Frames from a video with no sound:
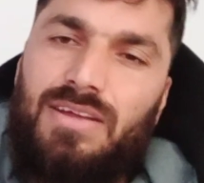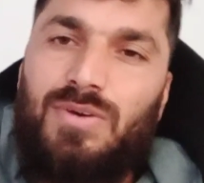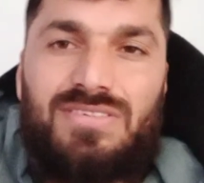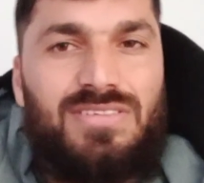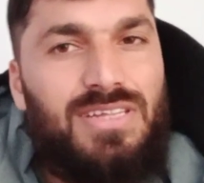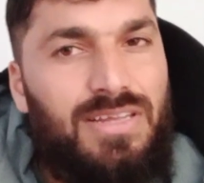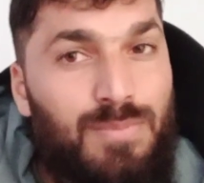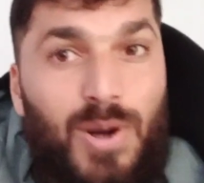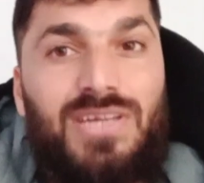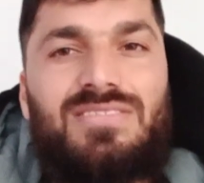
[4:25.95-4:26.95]
What is the
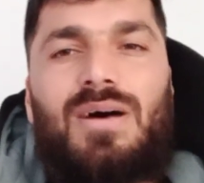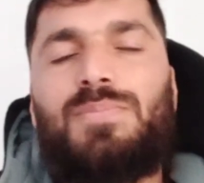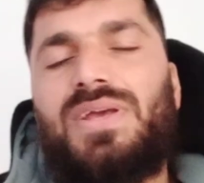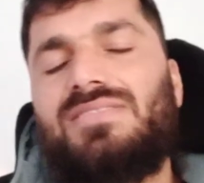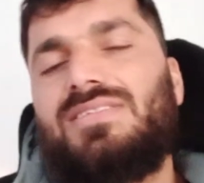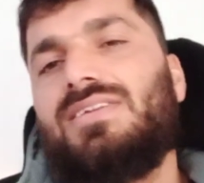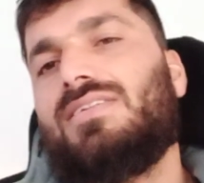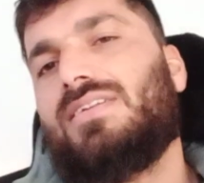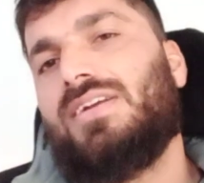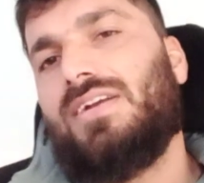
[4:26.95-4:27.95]
importance of base
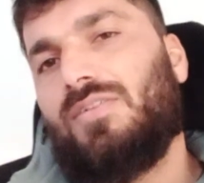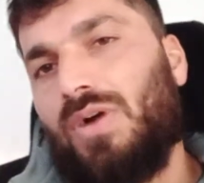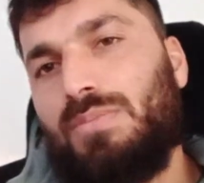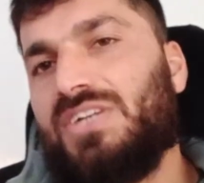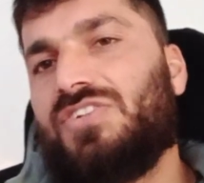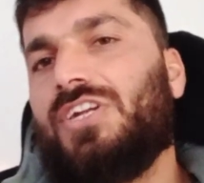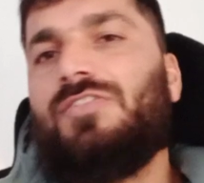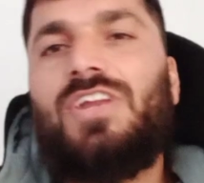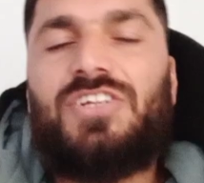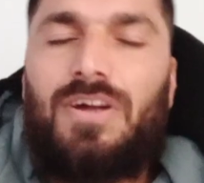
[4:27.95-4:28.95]
year while measuring
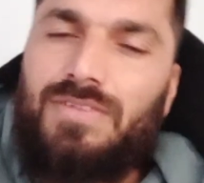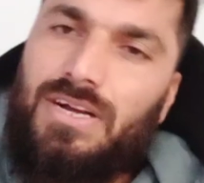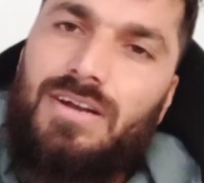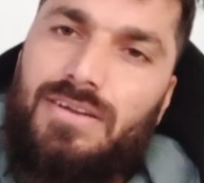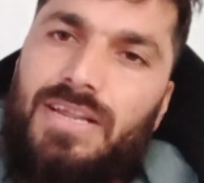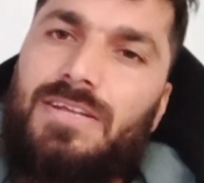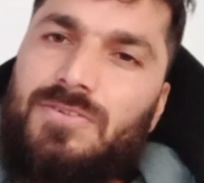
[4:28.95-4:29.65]
inflation of the country?